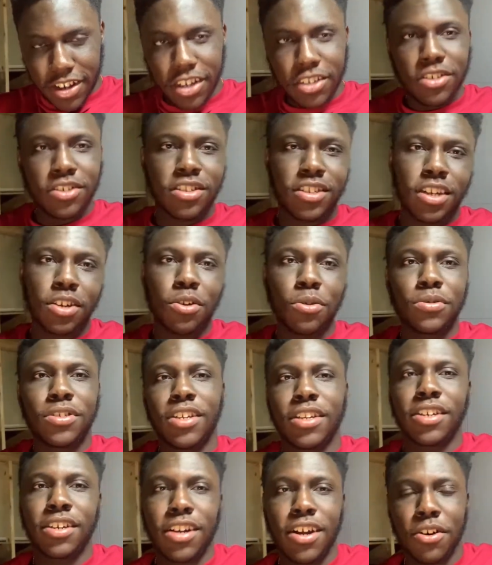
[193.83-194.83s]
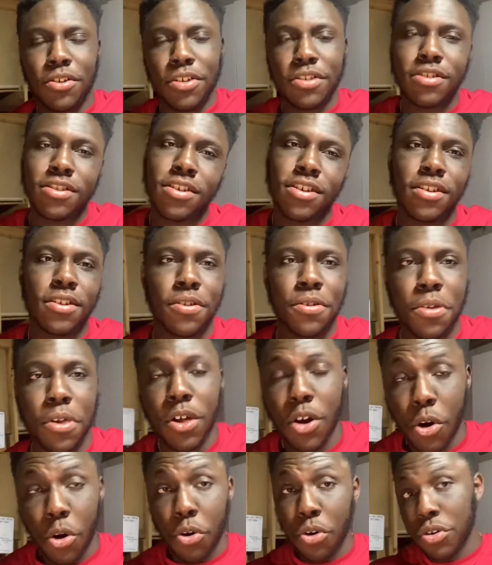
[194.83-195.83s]
Just check, go check it out, and yeah
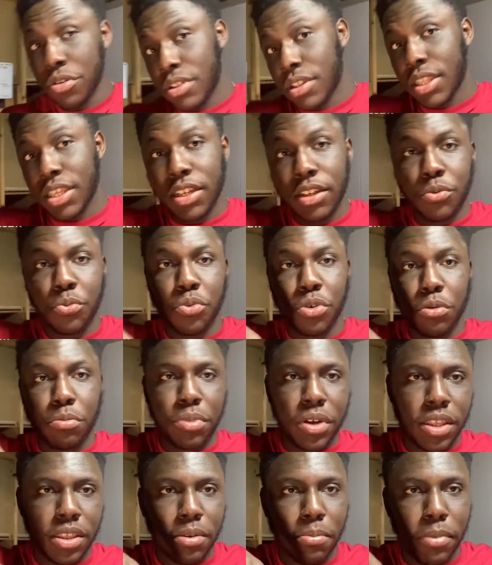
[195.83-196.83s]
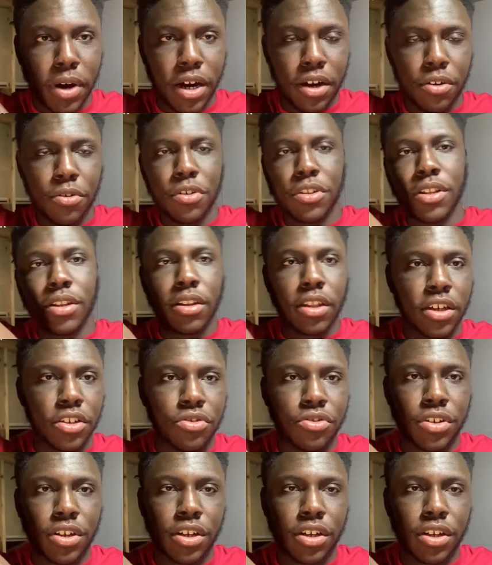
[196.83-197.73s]
or the link will be in the bio in the Linktree